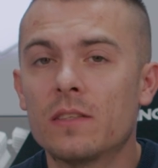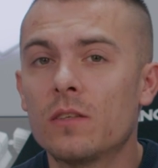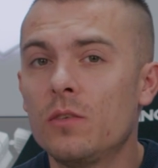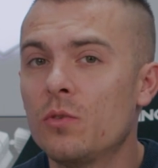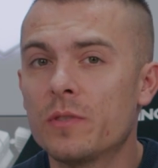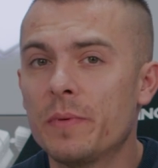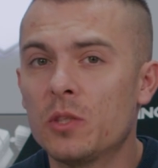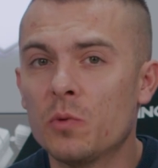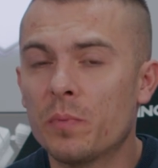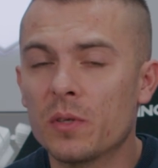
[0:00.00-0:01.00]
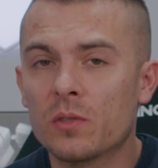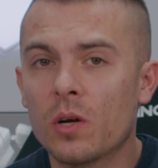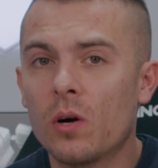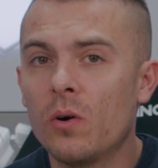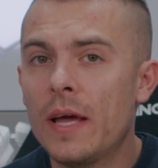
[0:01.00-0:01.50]
The USB
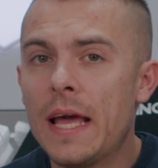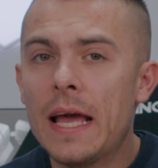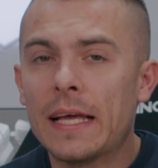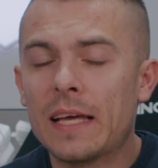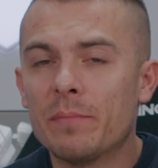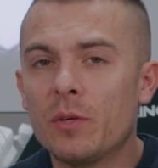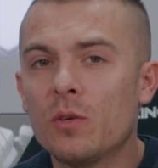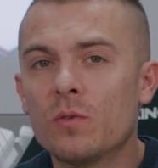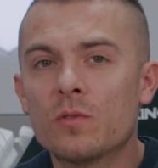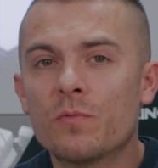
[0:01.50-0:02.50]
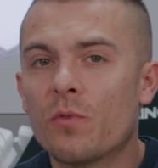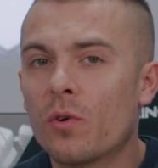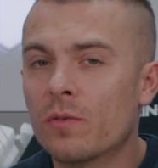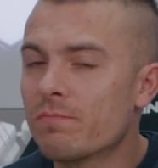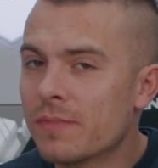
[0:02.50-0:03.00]
2.0 can be used for